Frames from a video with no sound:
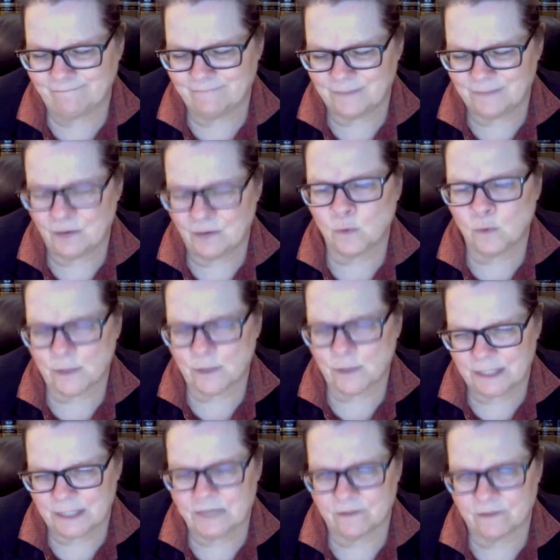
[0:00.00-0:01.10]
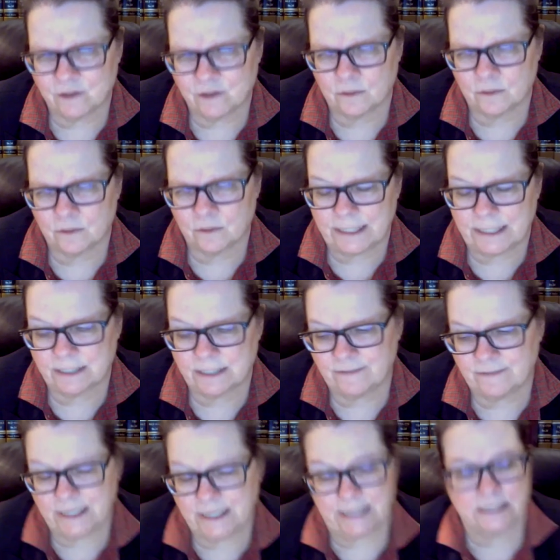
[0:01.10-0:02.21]
are warranted under the circumstances of the
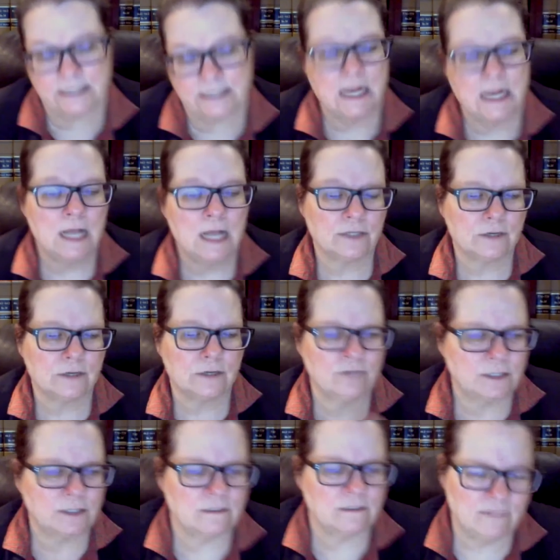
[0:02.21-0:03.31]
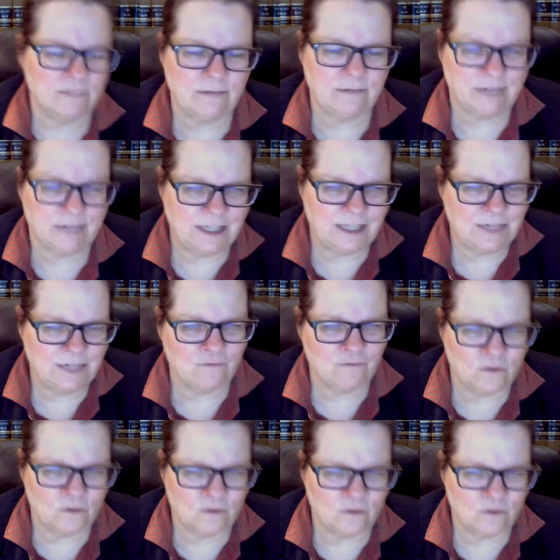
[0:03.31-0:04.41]
case. So just when you read these
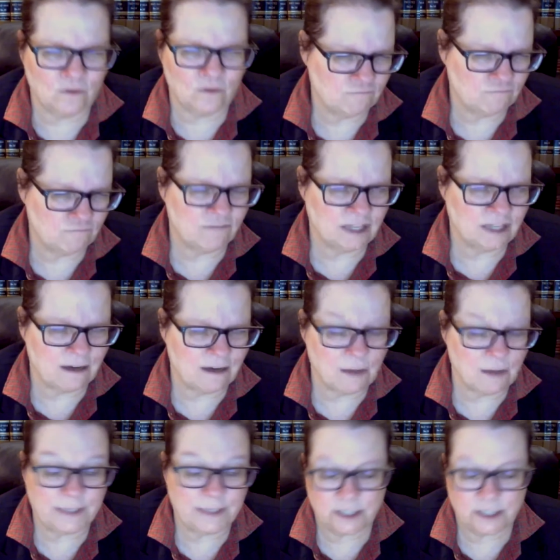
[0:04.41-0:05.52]
rules, read the comments